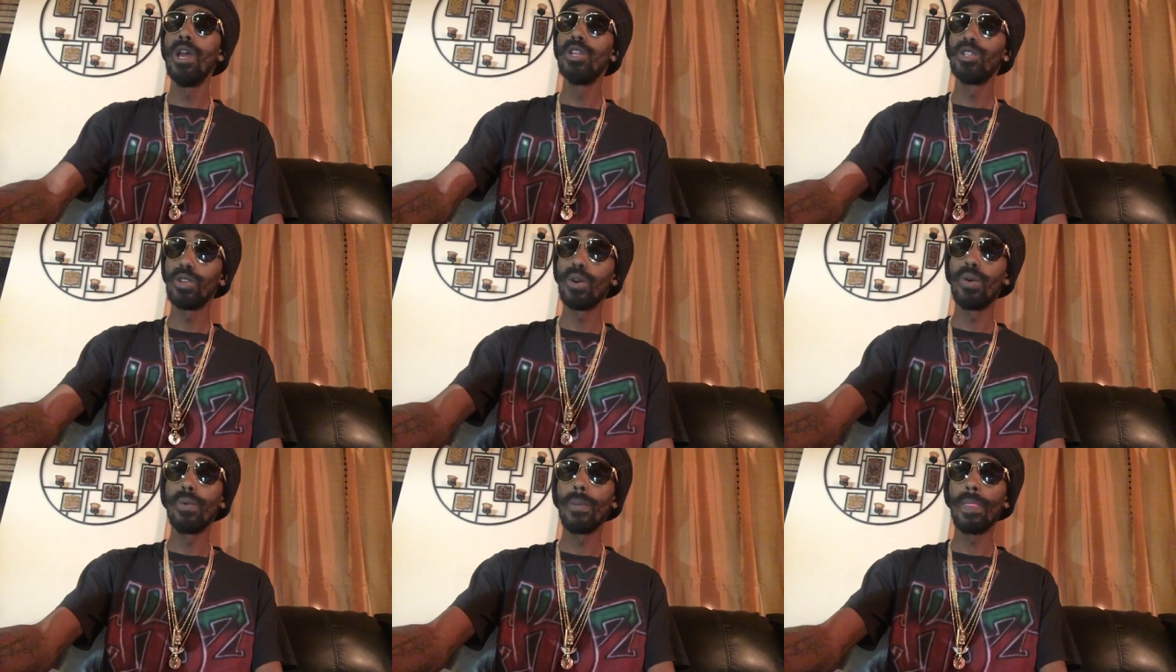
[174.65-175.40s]

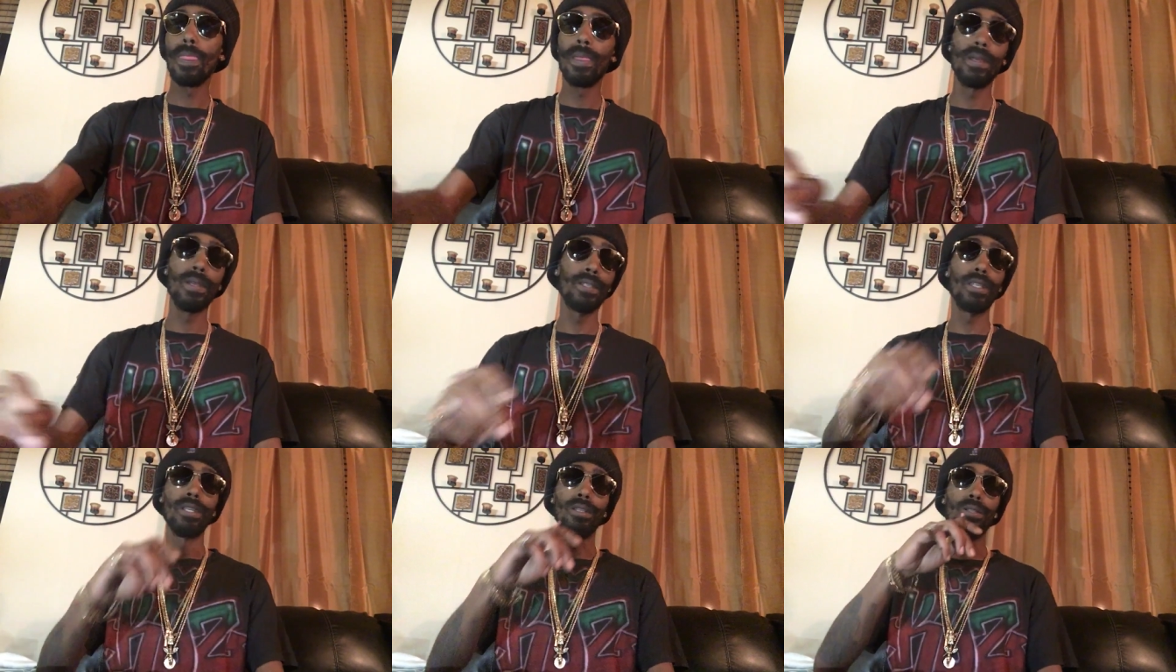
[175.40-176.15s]
So let's
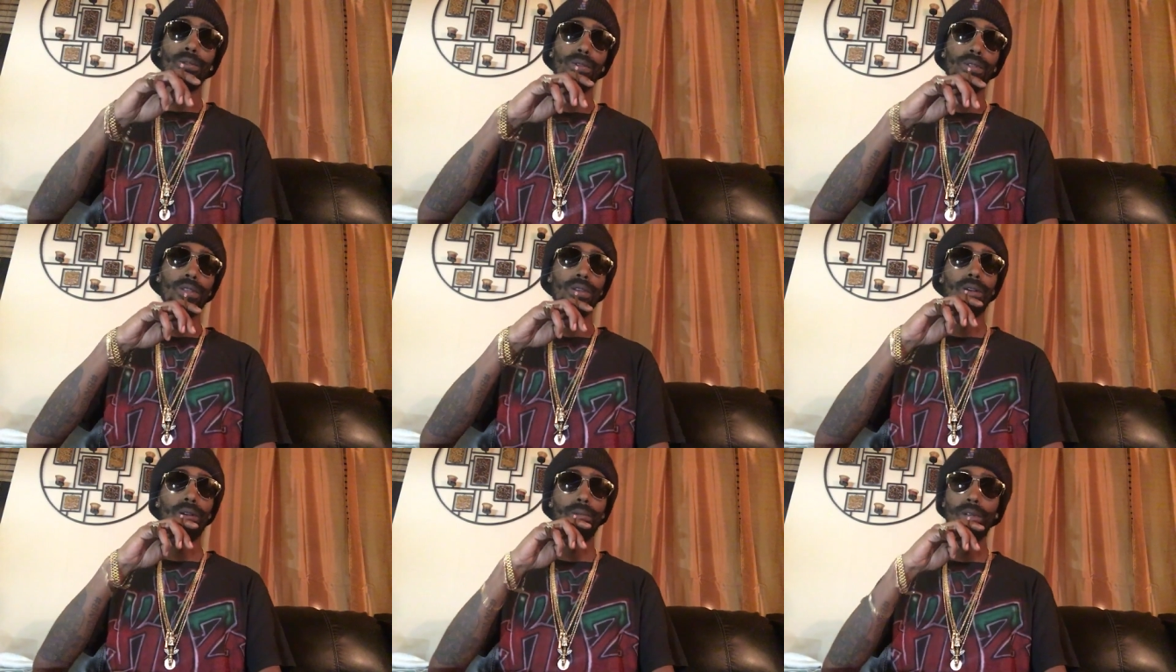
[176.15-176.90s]
get into it,
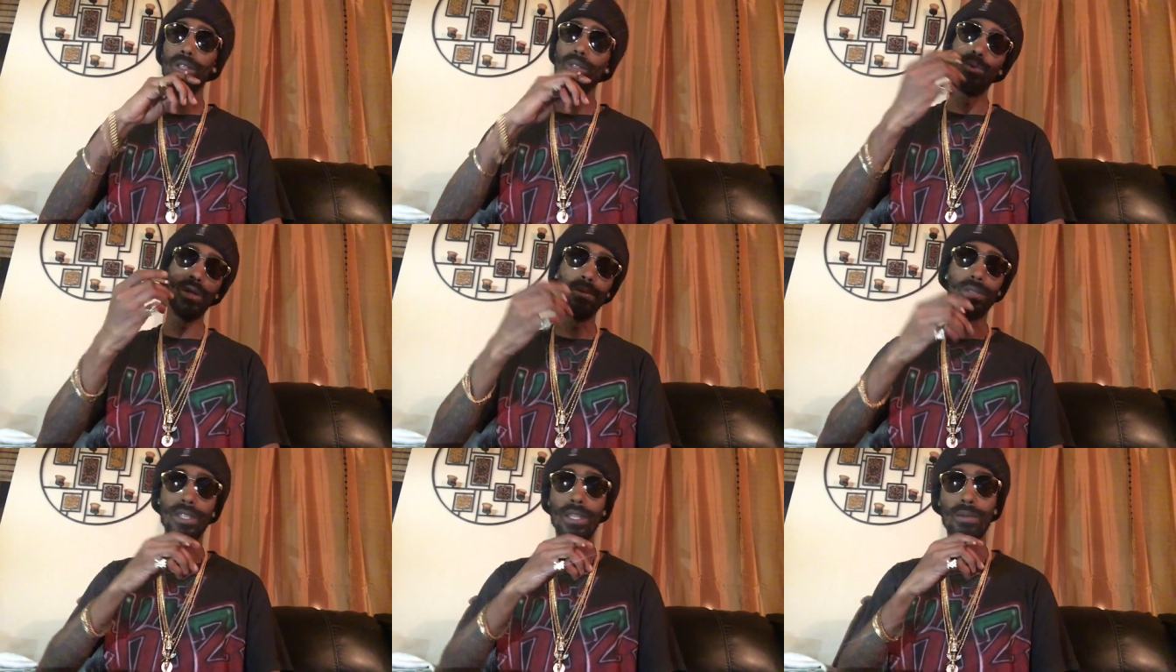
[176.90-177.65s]
y'all. But what he
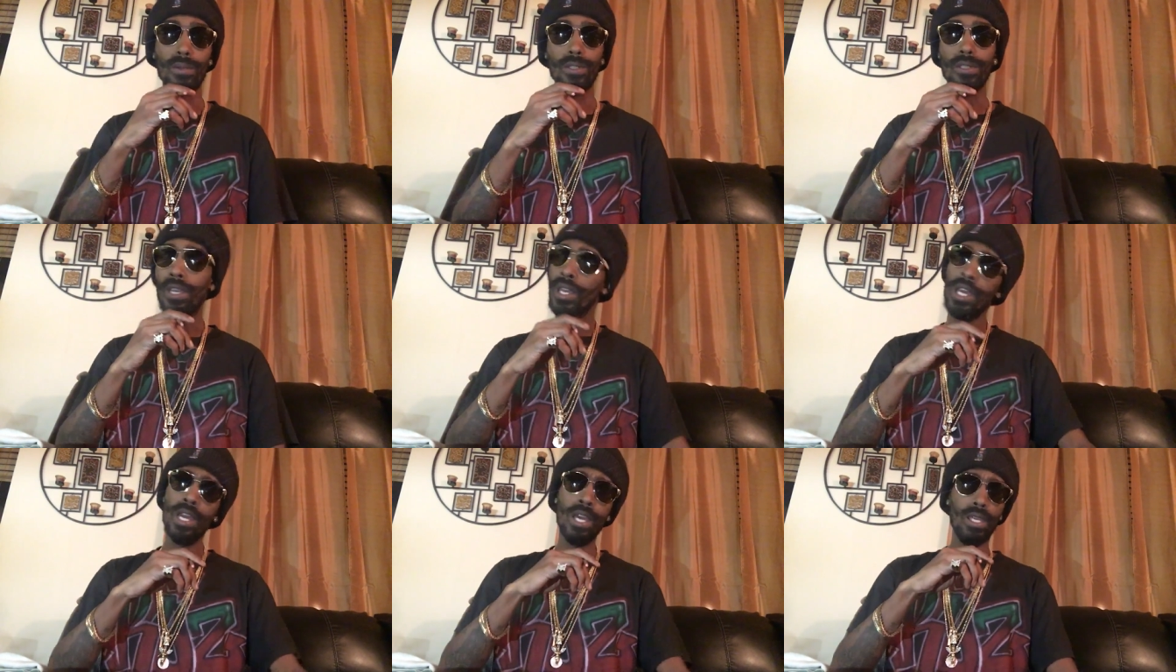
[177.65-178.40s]
was saying was,
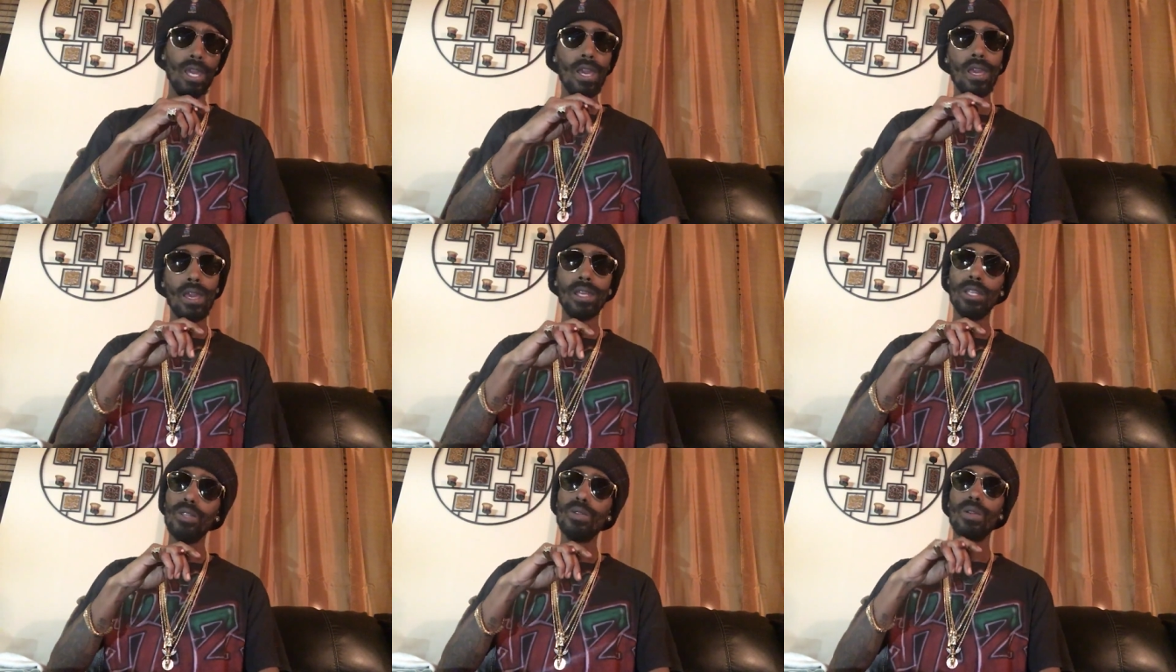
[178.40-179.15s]
yeah, I
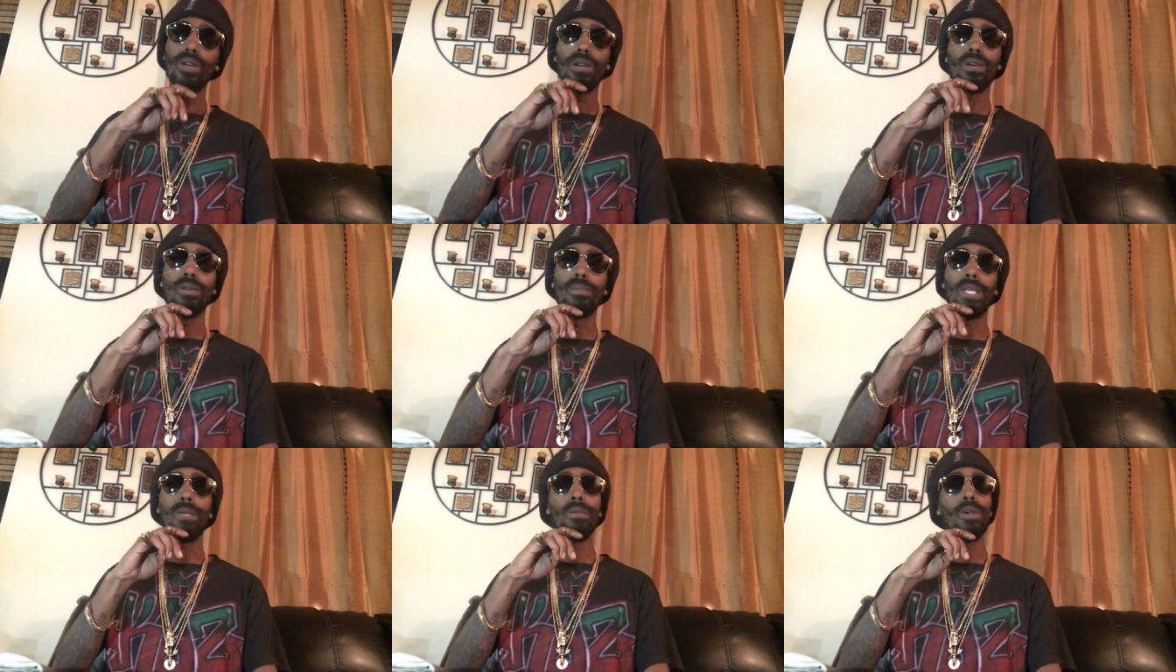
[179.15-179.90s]
need you to um,
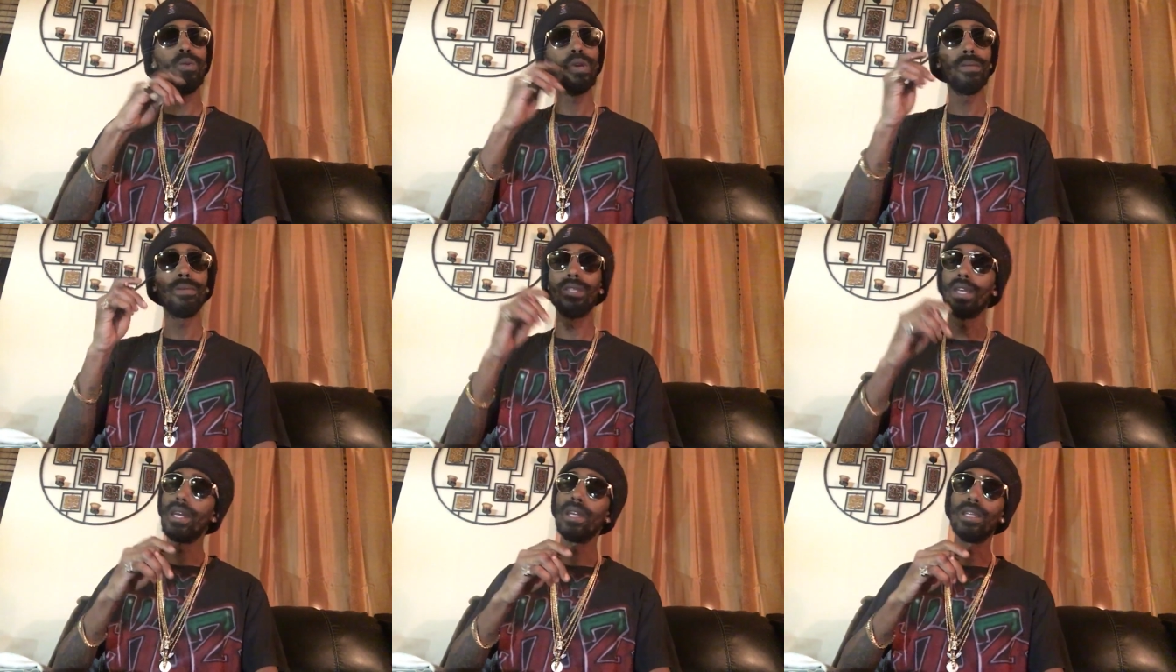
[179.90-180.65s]
make me a
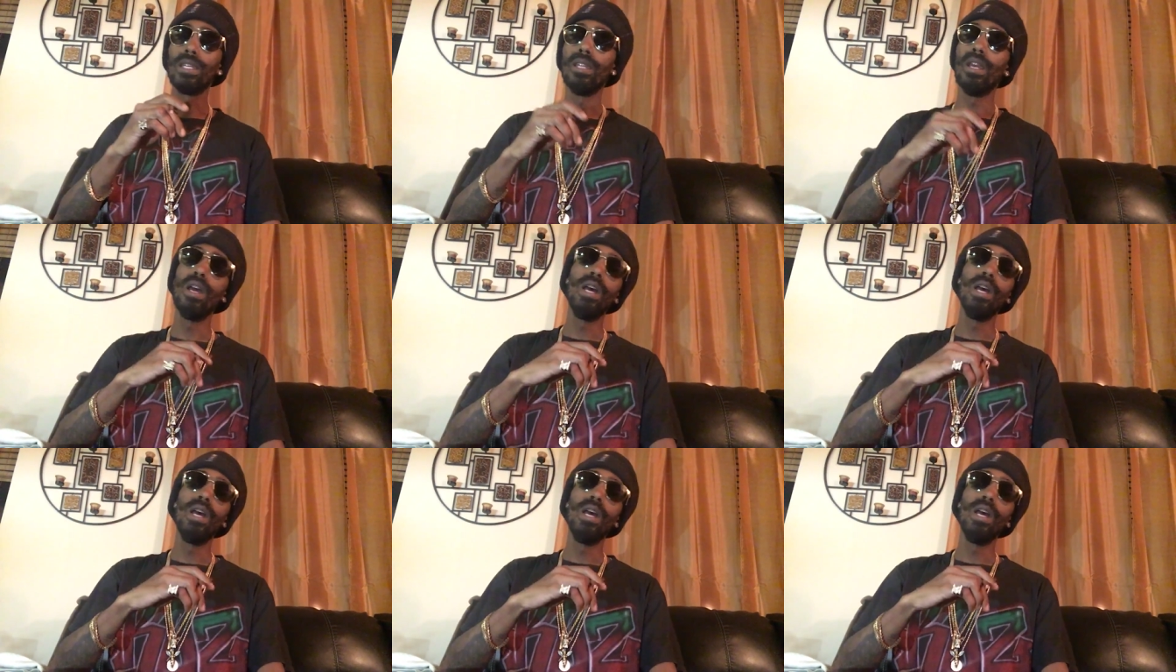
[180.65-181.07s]
website